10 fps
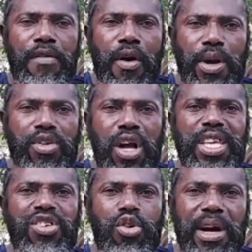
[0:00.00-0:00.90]
For without
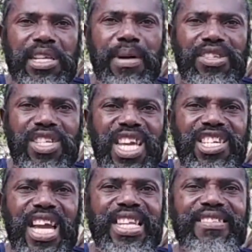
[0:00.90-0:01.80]
the human
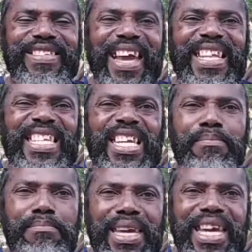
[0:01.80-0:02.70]
imagination, there isn't
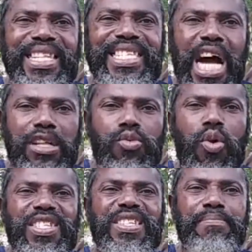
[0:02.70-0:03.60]
anything made that
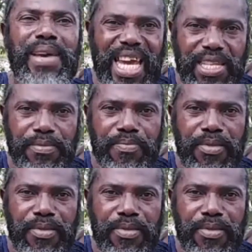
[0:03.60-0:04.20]
was made.